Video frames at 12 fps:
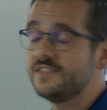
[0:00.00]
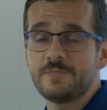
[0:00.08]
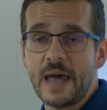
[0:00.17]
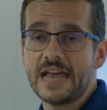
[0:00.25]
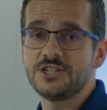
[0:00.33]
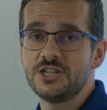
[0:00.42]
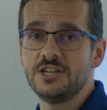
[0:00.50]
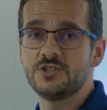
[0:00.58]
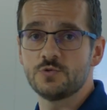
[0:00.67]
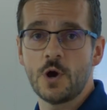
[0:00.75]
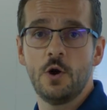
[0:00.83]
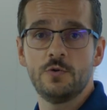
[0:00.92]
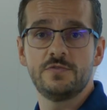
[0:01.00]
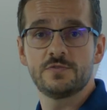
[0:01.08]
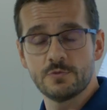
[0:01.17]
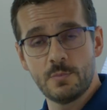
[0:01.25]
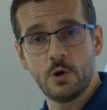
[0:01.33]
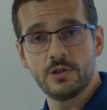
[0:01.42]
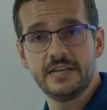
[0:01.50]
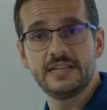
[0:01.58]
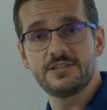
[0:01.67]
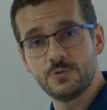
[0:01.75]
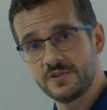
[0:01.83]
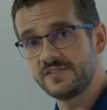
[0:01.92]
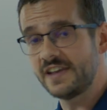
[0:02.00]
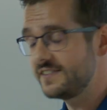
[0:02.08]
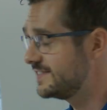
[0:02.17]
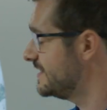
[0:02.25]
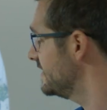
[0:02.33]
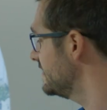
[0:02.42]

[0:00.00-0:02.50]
dispatching drones remotely to assess